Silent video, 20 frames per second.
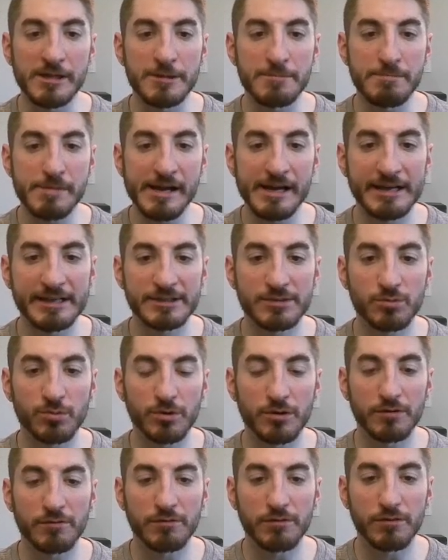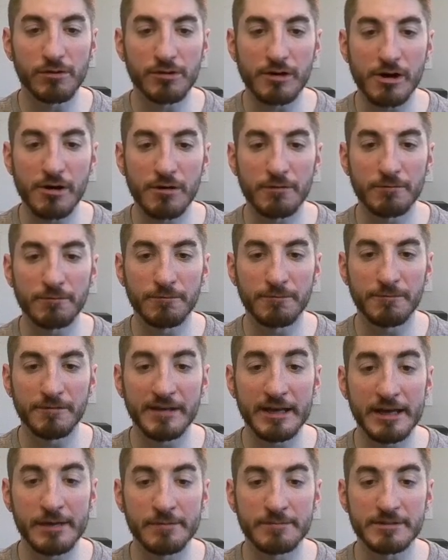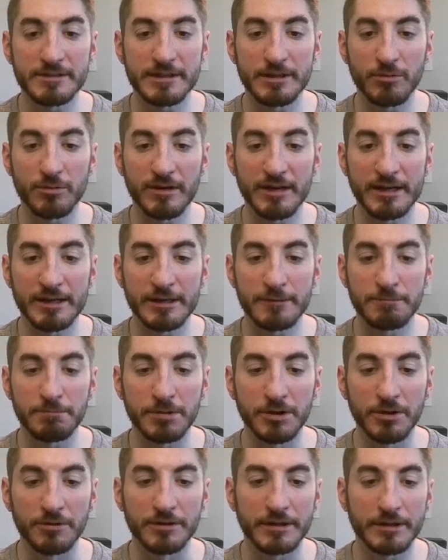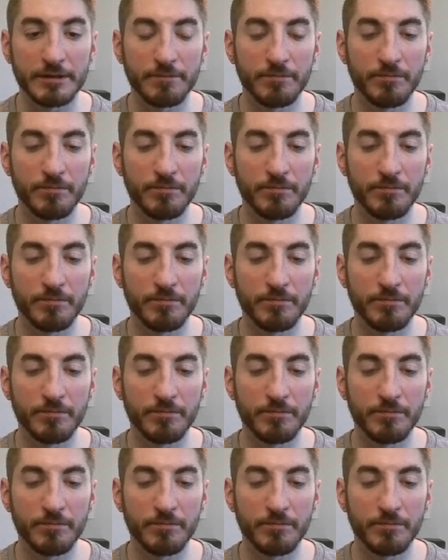the password for our VMs that we end up building.